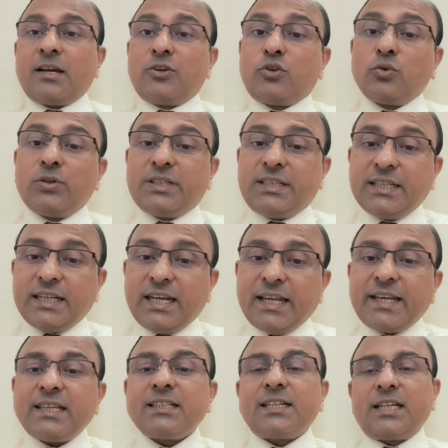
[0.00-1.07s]
to
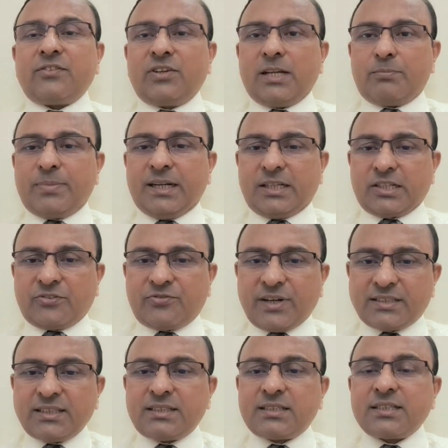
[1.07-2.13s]
delay the development of
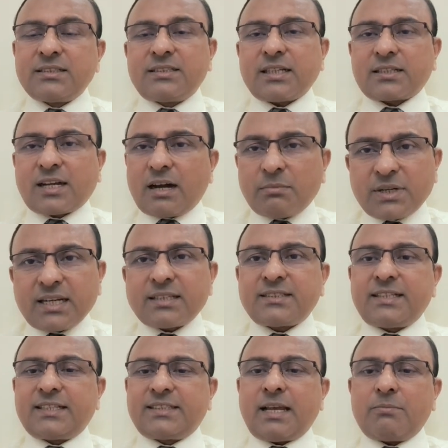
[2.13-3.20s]
resistance, the commonest
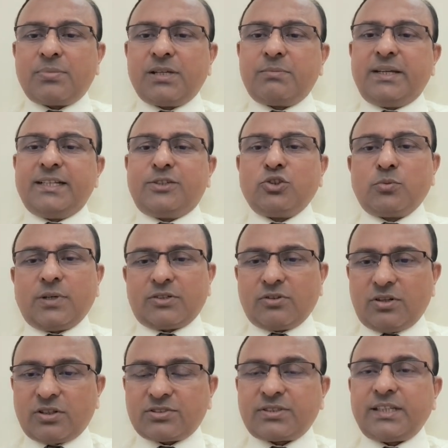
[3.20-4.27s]
example being
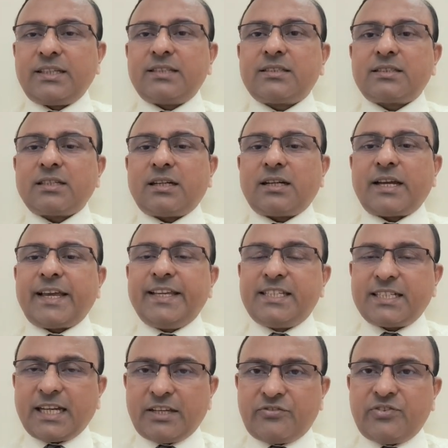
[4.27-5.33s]
tuberculosis,
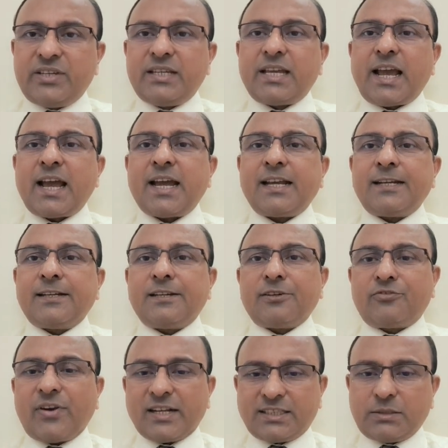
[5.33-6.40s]
HIV and
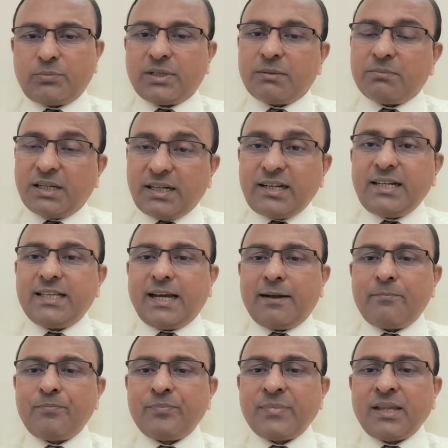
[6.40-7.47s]
falciparum
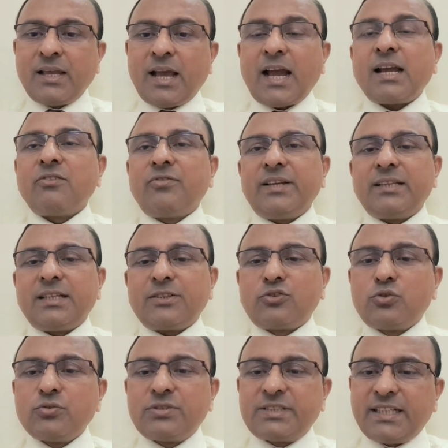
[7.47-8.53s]
malaria, and when the
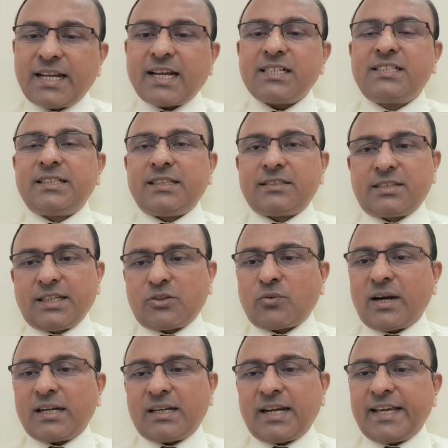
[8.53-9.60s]
true synergy is
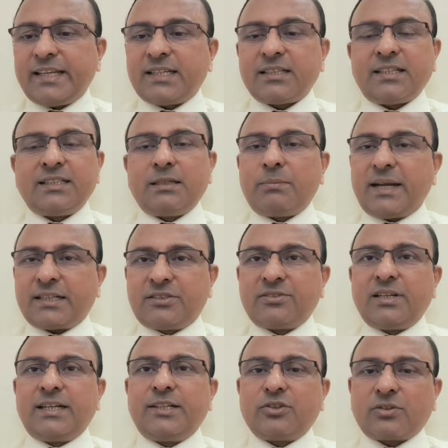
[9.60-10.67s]
required like in the
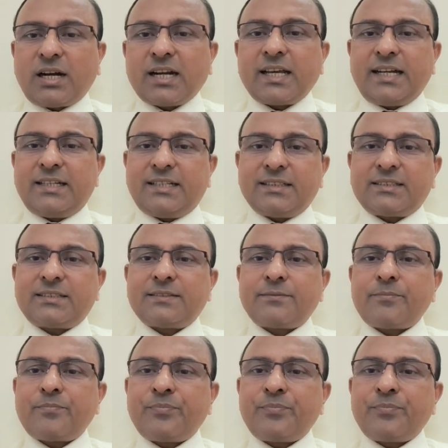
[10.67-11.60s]
bacterial endocarditis.